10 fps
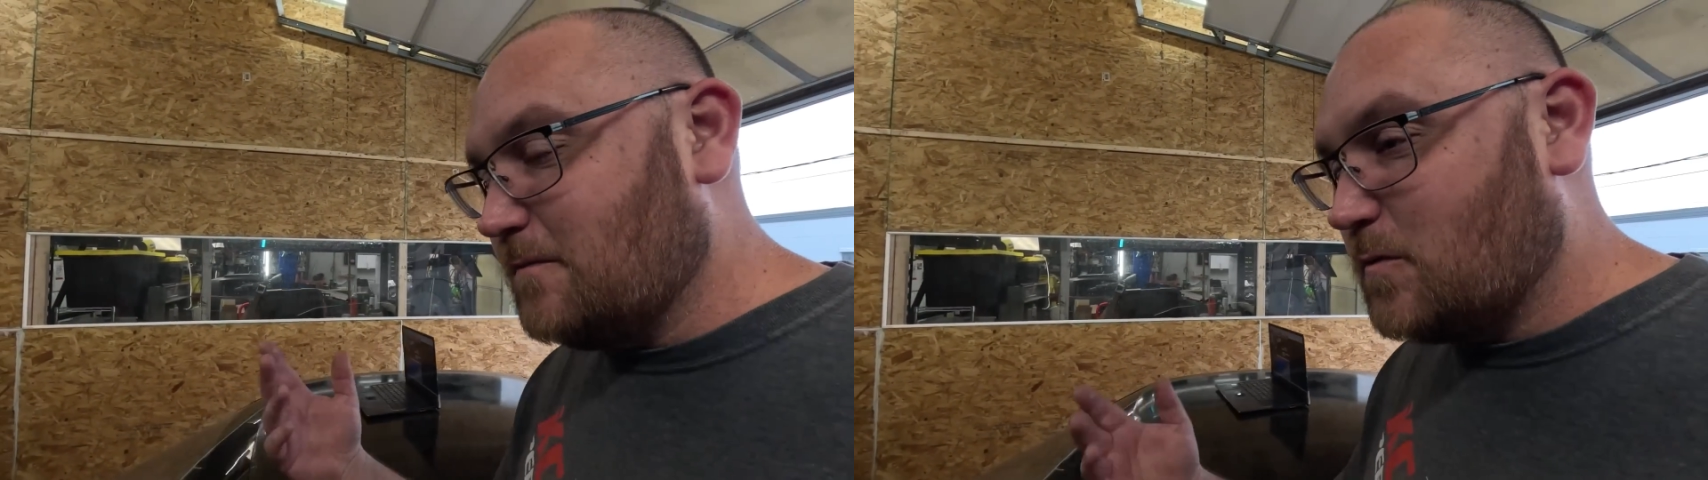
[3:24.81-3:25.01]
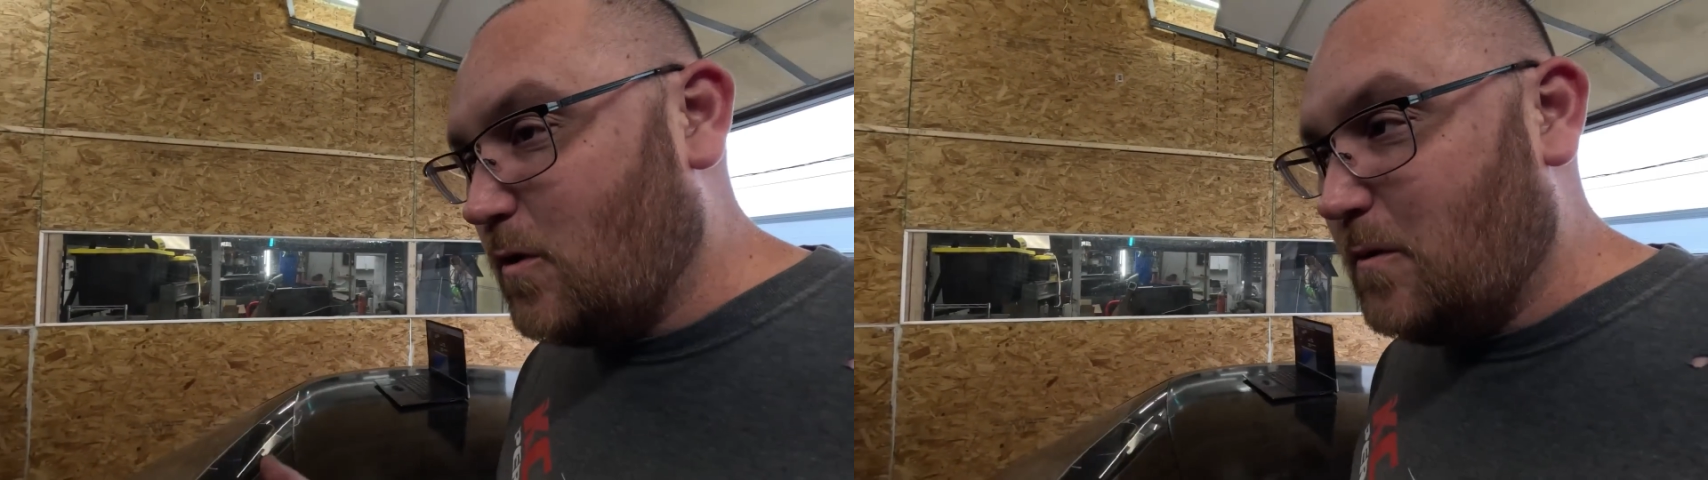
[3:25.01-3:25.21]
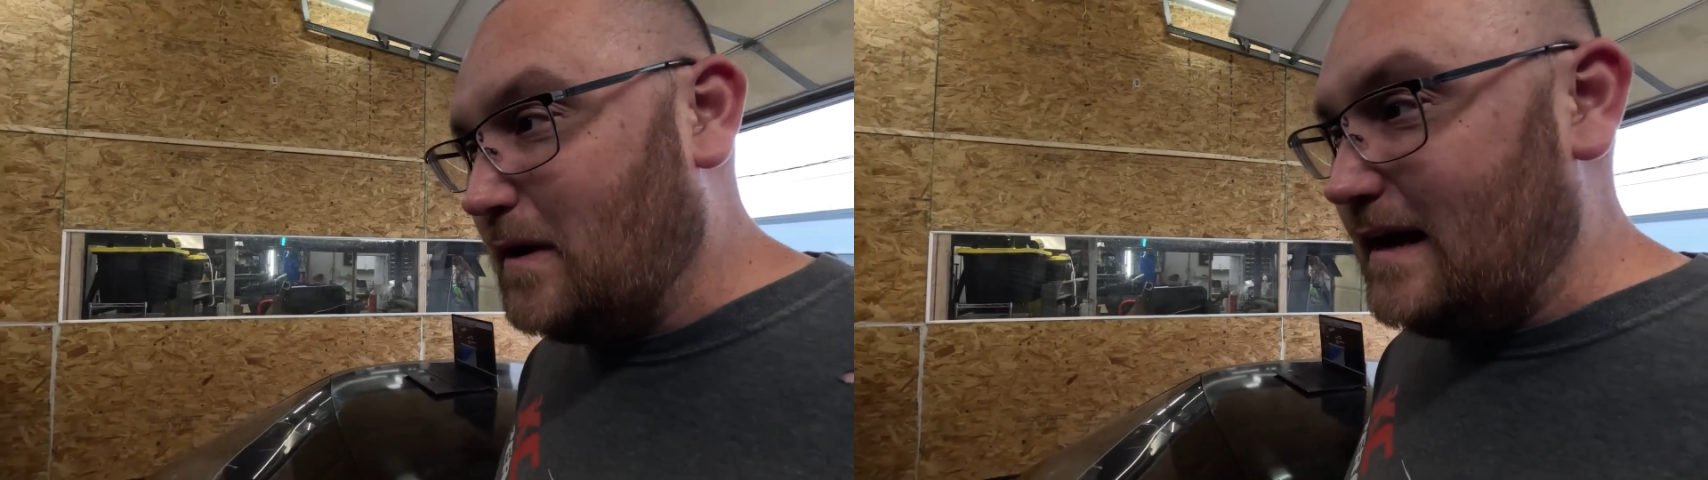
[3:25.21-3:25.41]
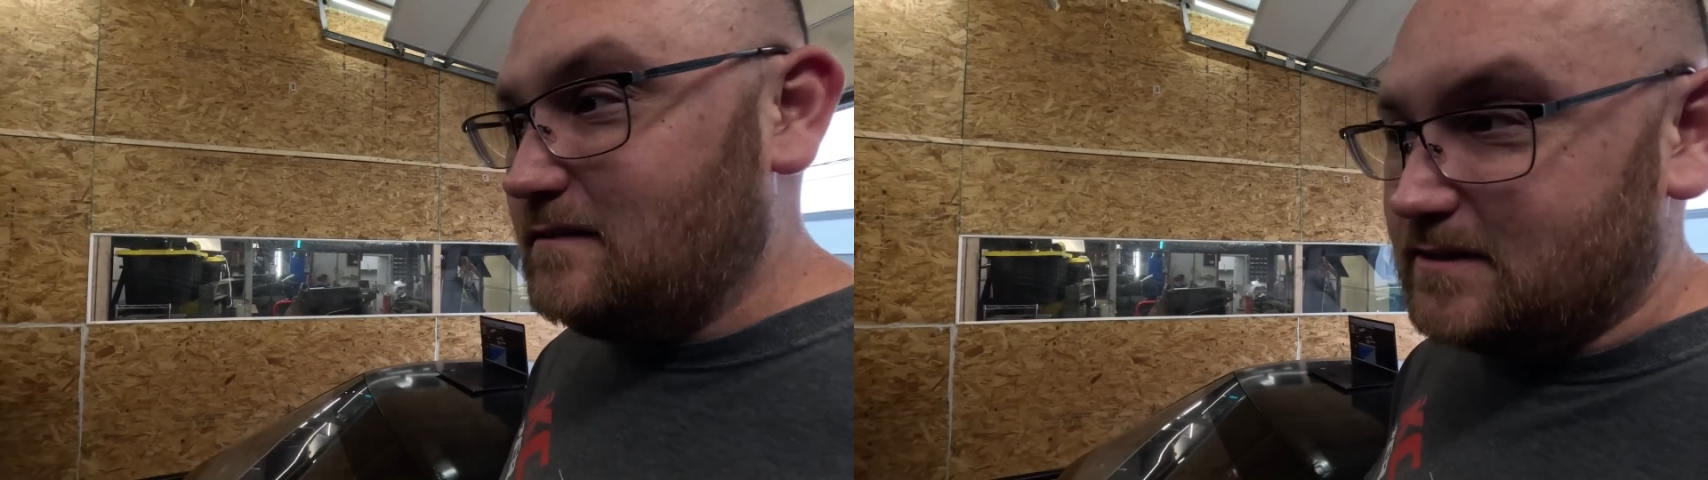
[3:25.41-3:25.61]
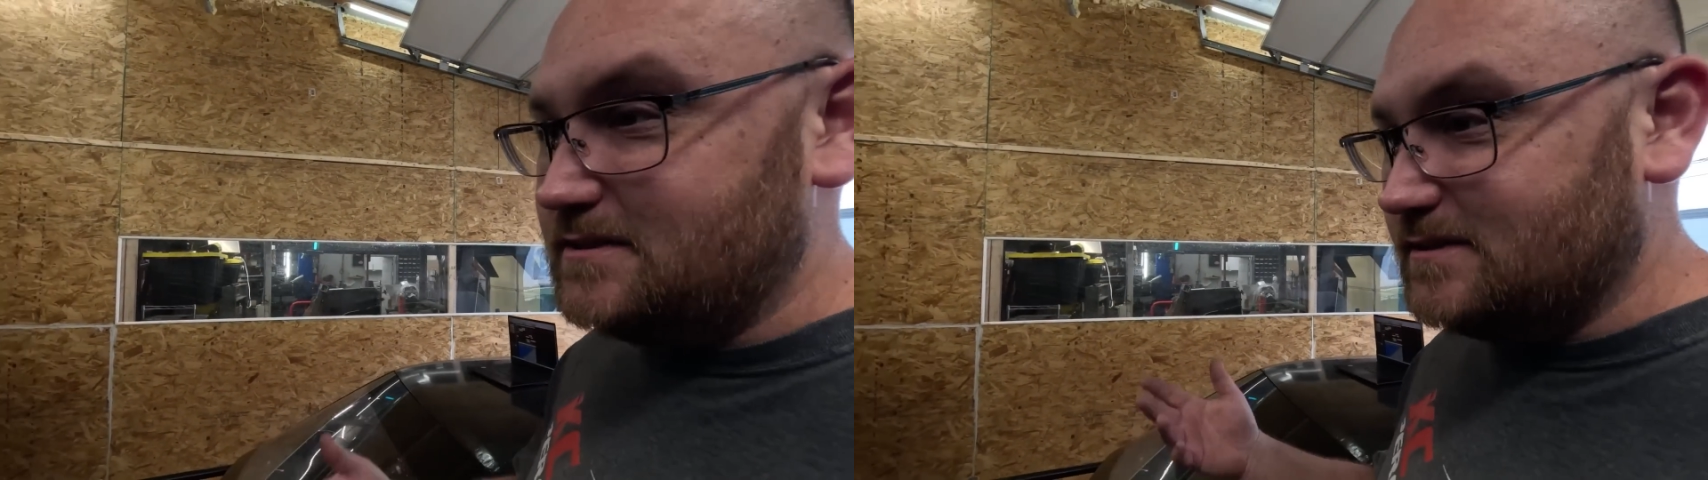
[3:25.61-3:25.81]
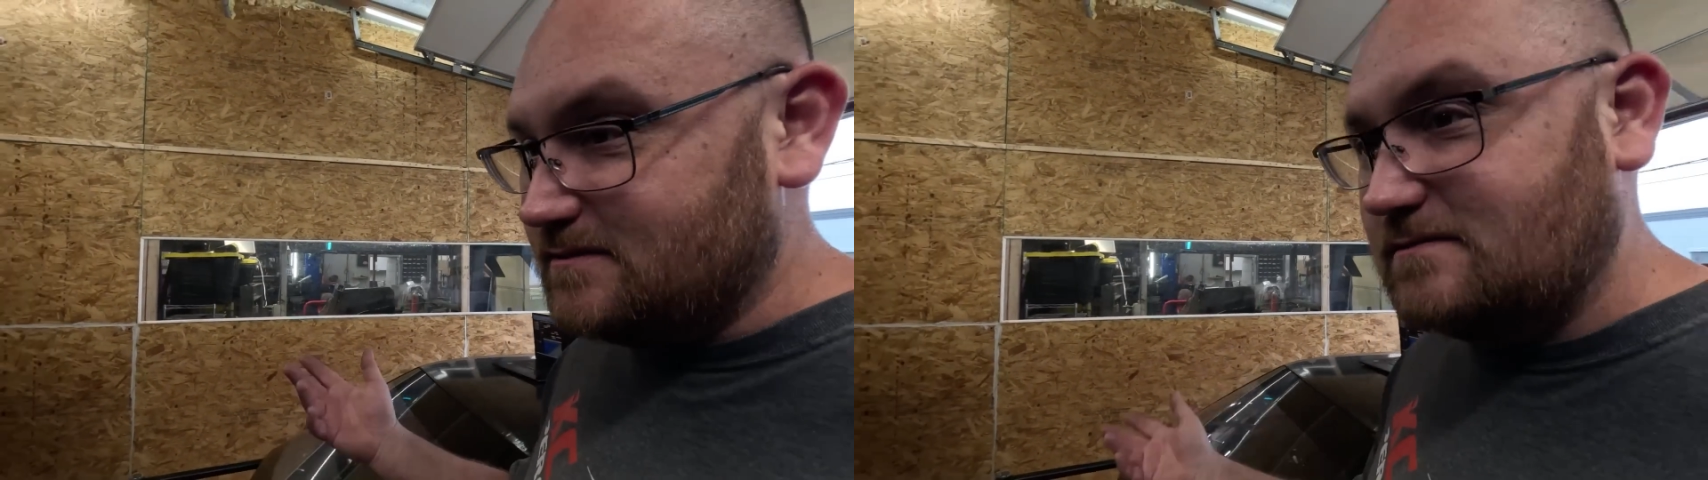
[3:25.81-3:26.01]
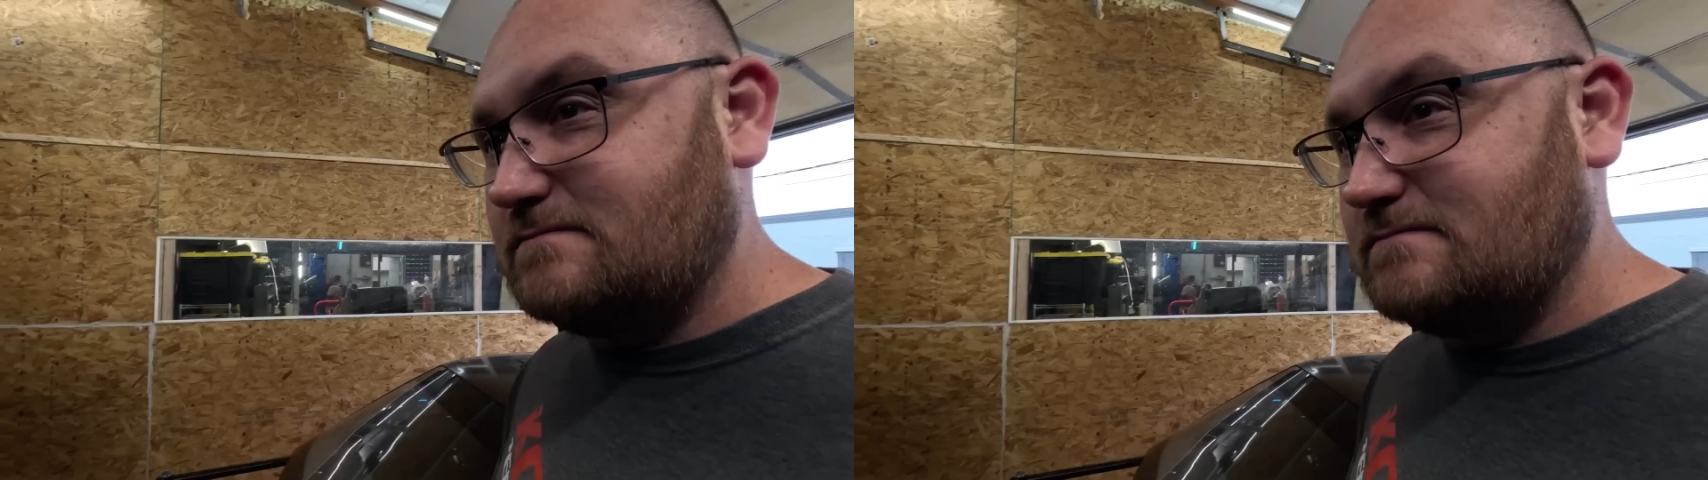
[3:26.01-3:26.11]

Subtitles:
from coil bind, which is